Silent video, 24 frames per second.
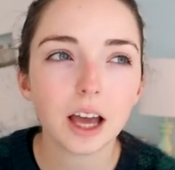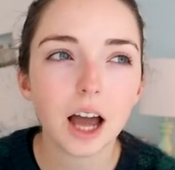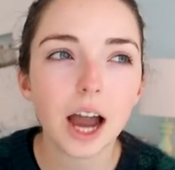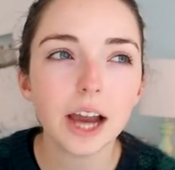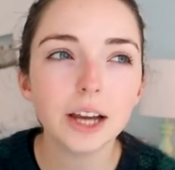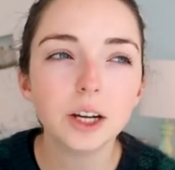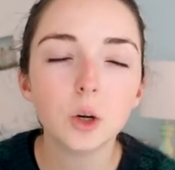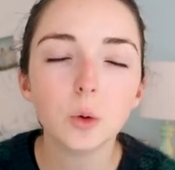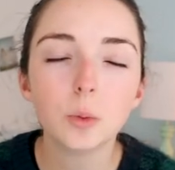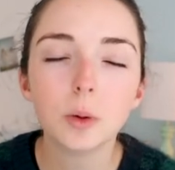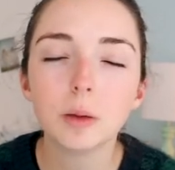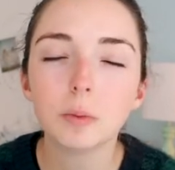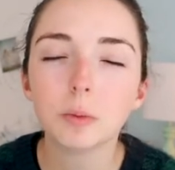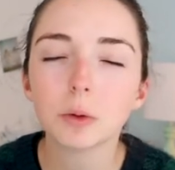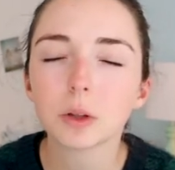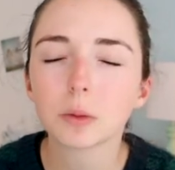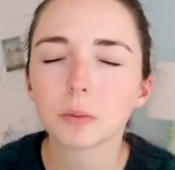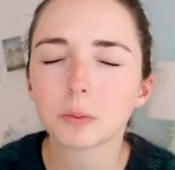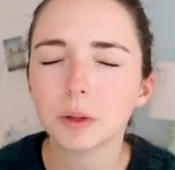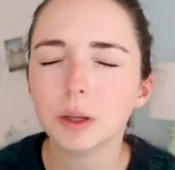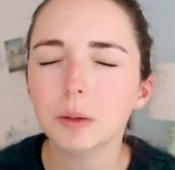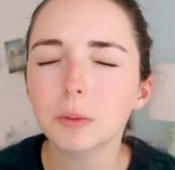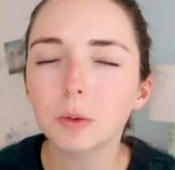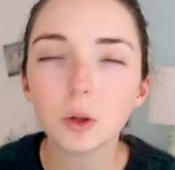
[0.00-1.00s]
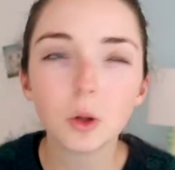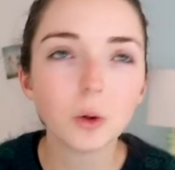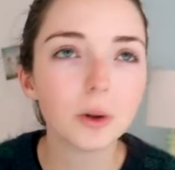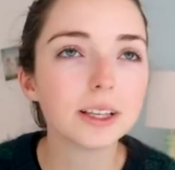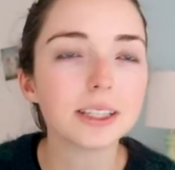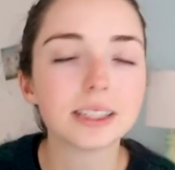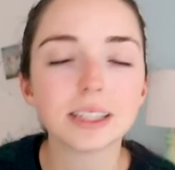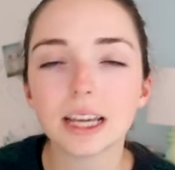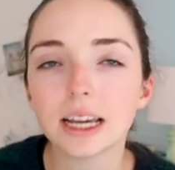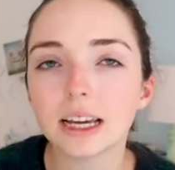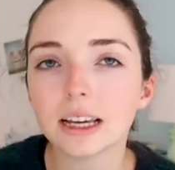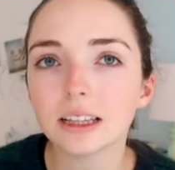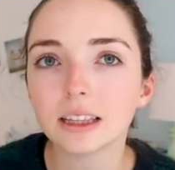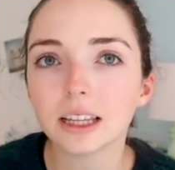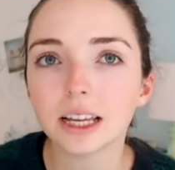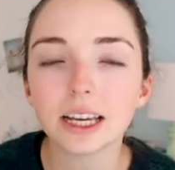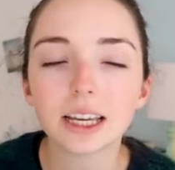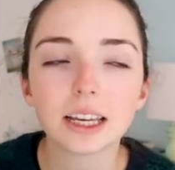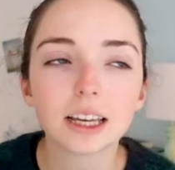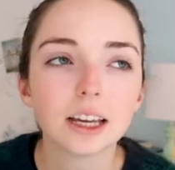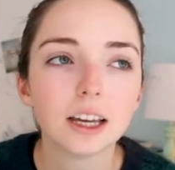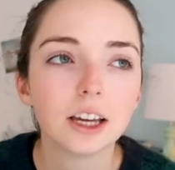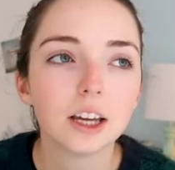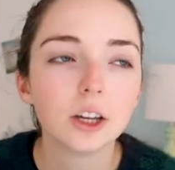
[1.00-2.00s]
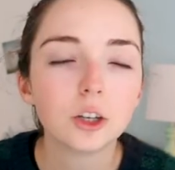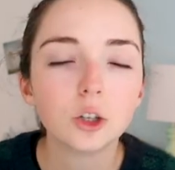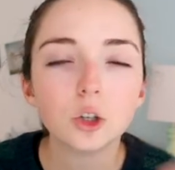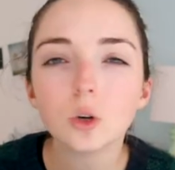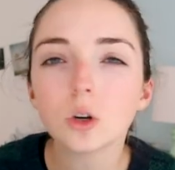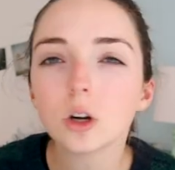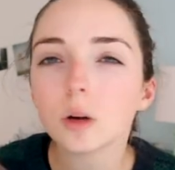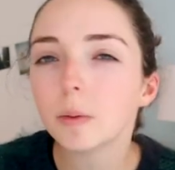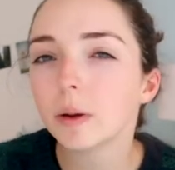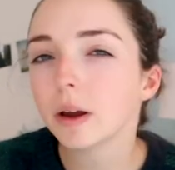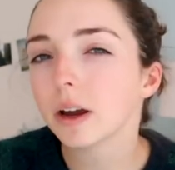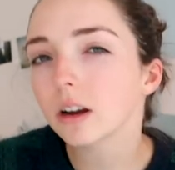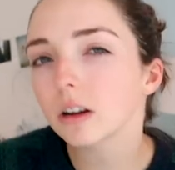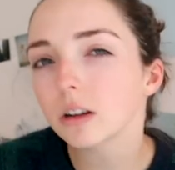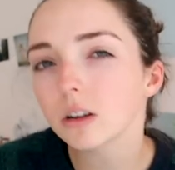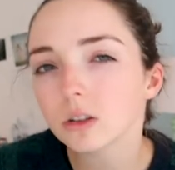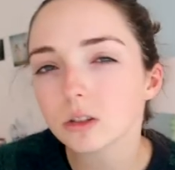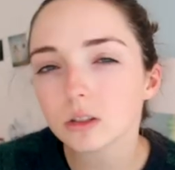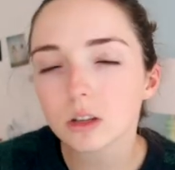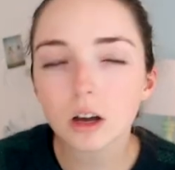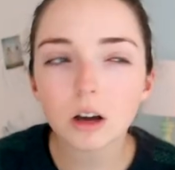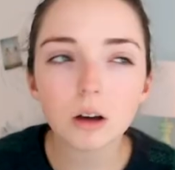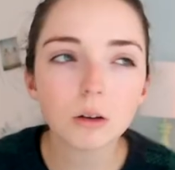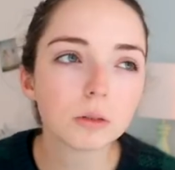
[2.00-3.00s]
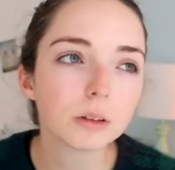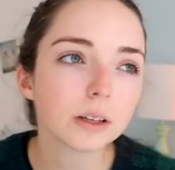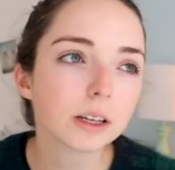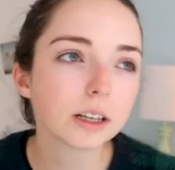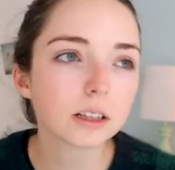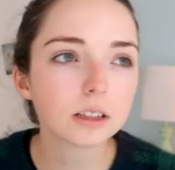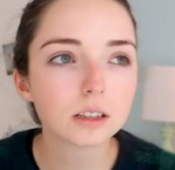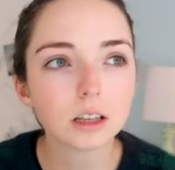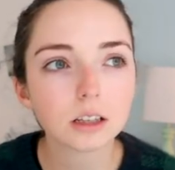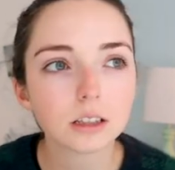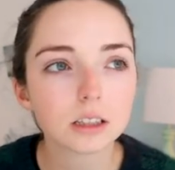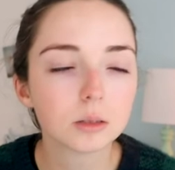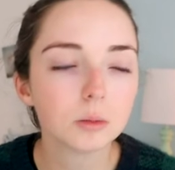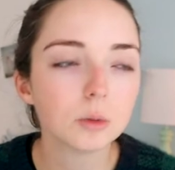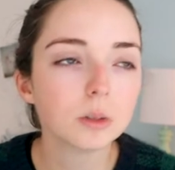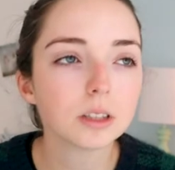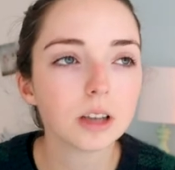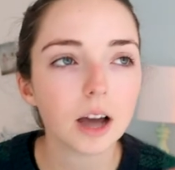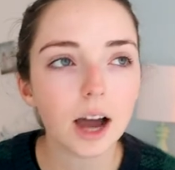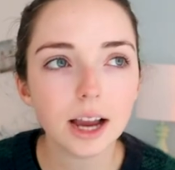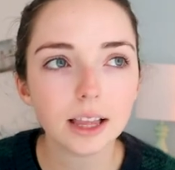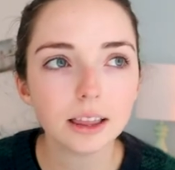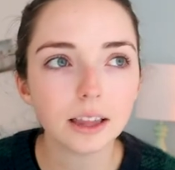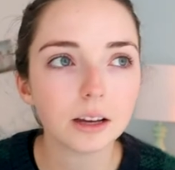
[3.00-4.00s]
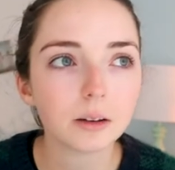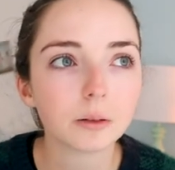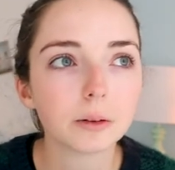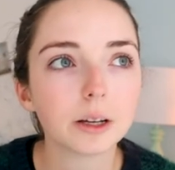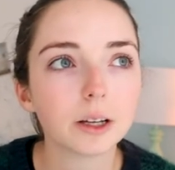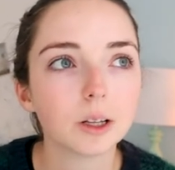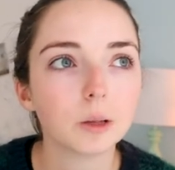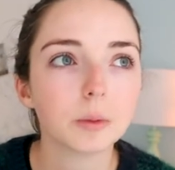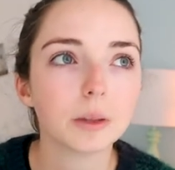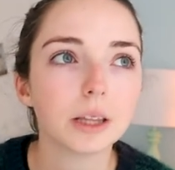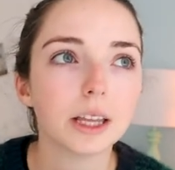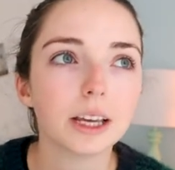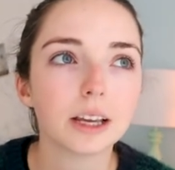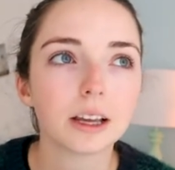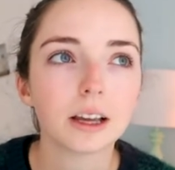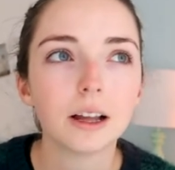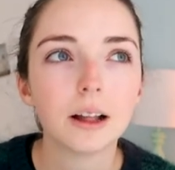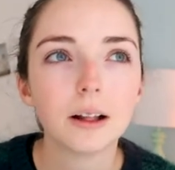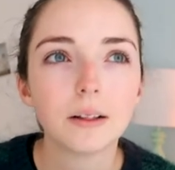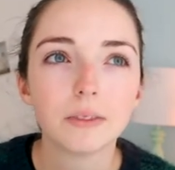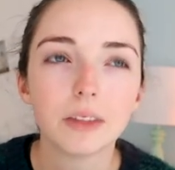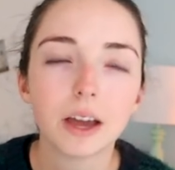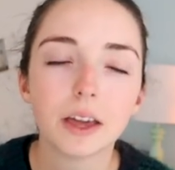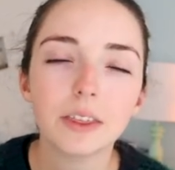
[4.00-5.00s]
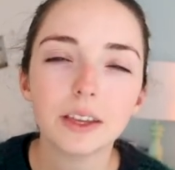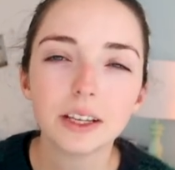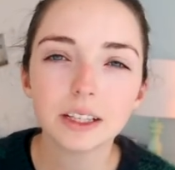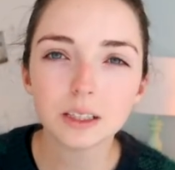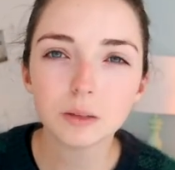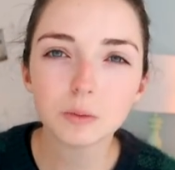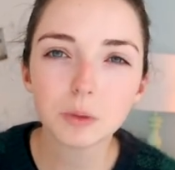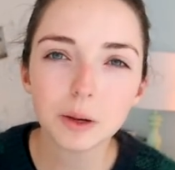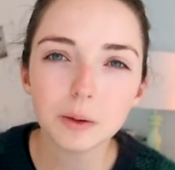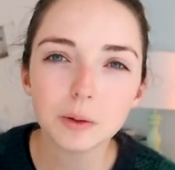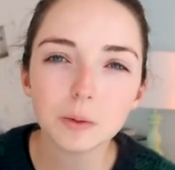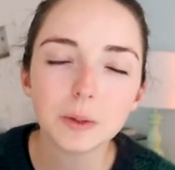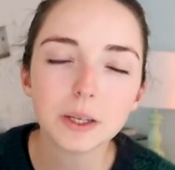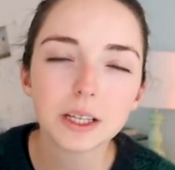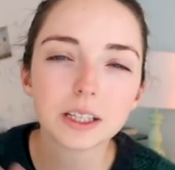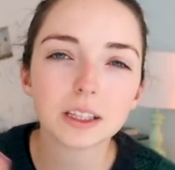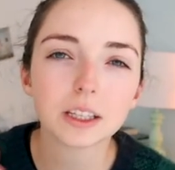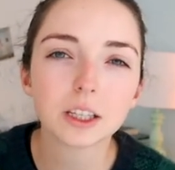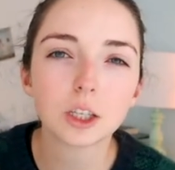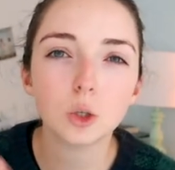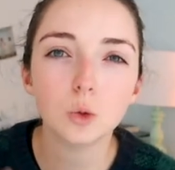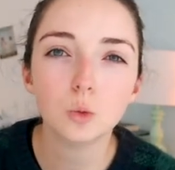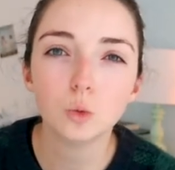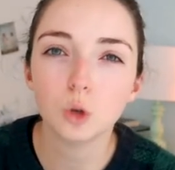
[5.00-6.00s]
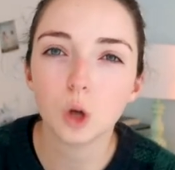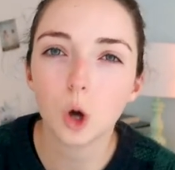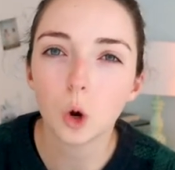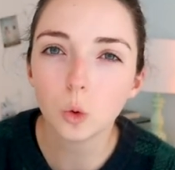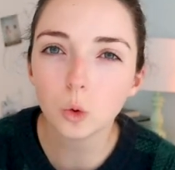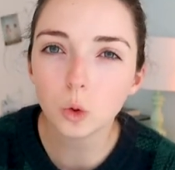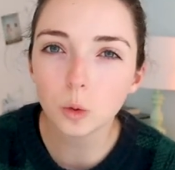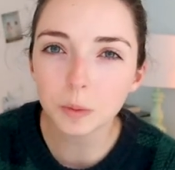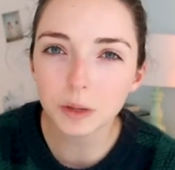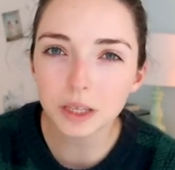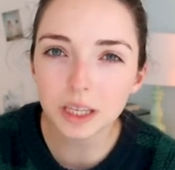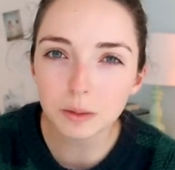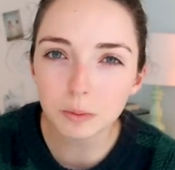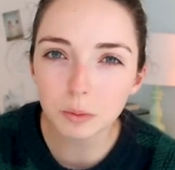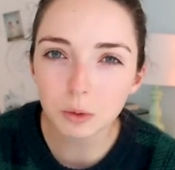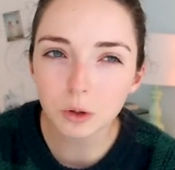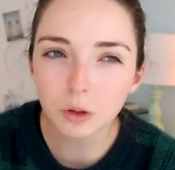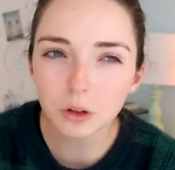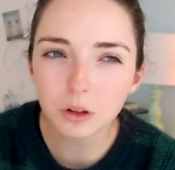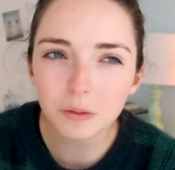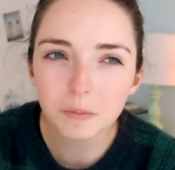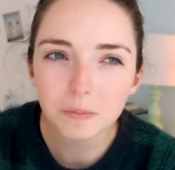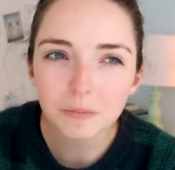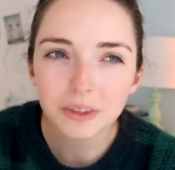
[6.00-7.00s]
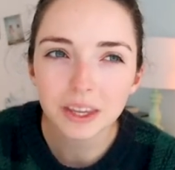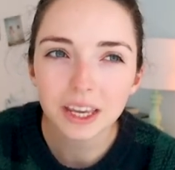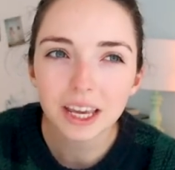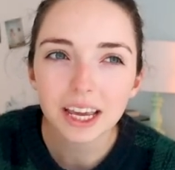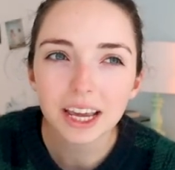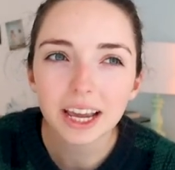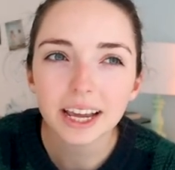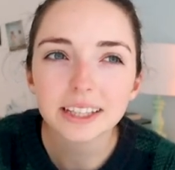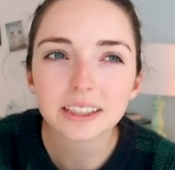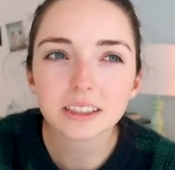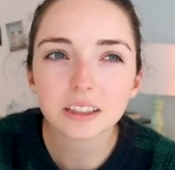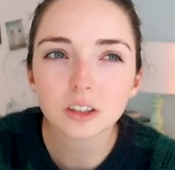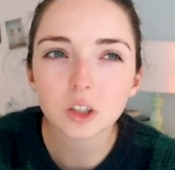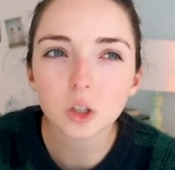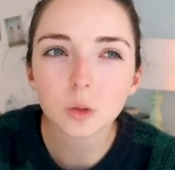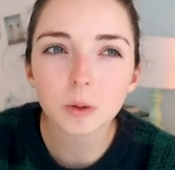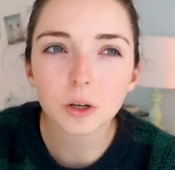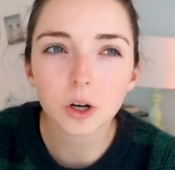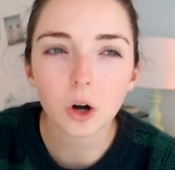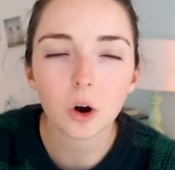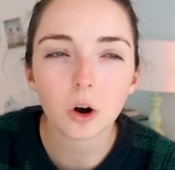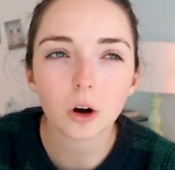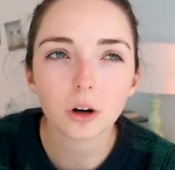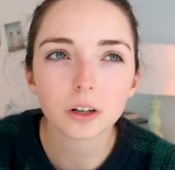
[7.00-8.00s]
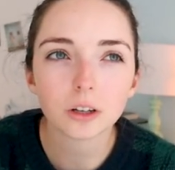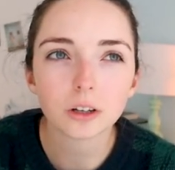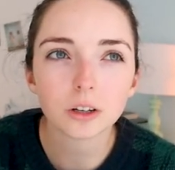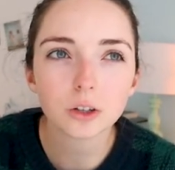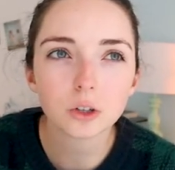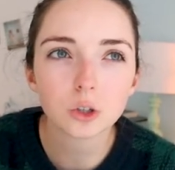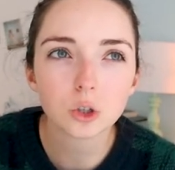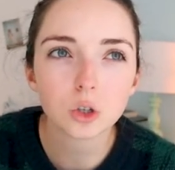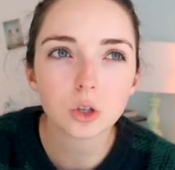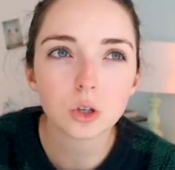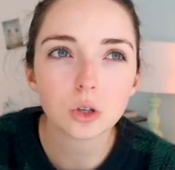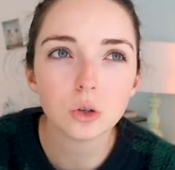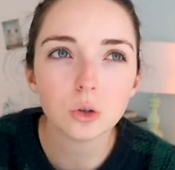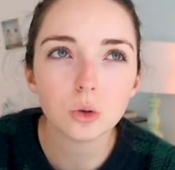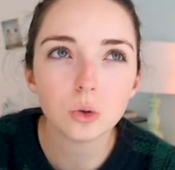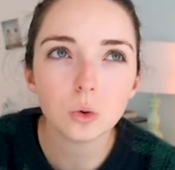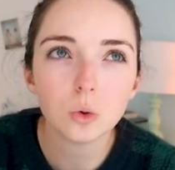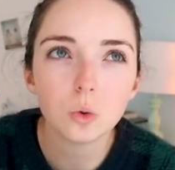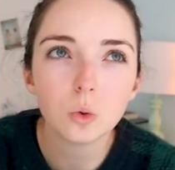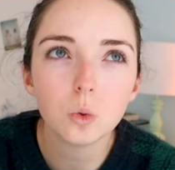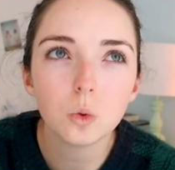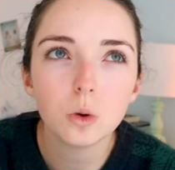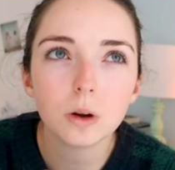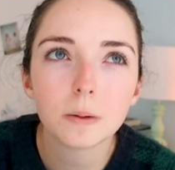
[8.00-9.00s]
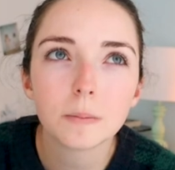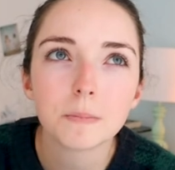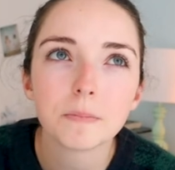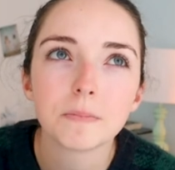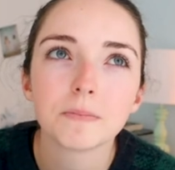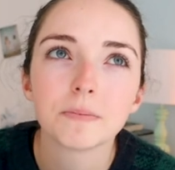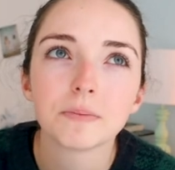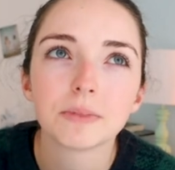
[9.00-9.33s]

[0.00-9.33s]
I know people always say don't compare yourself, it's not someone's highlight reel, but I think sometimes because you know the people, it's a little bit harder to